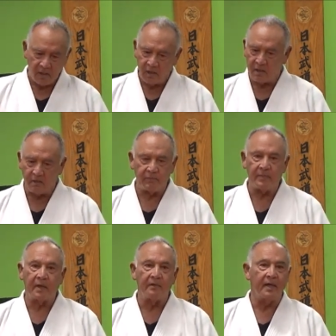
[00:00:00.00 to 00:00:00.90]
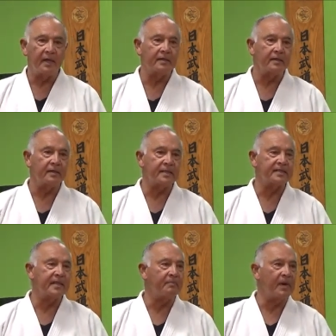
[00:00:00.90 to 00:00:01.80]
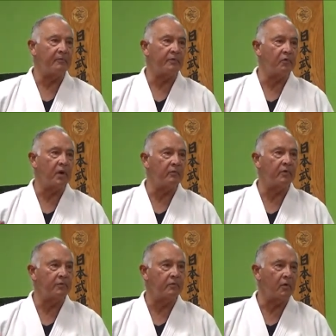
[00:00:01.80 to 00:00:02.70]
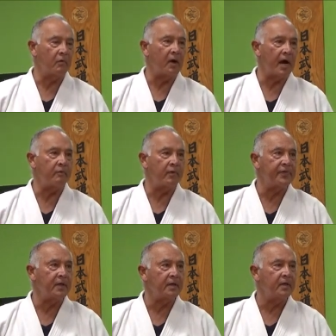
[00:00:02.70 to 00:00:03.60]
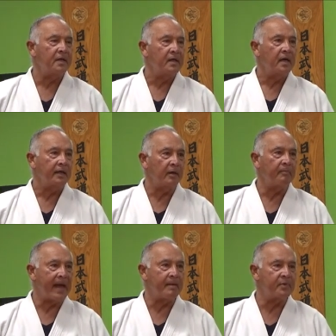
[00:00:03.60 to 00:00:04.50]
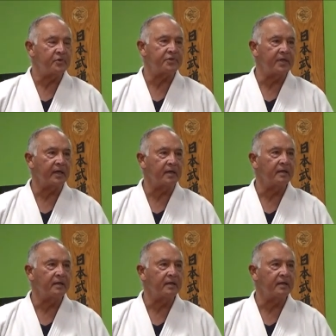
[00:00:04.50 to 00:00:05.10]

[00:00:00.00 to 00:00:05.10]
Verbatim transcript: you know, the senpai would run with or ride with a little bamboo stick,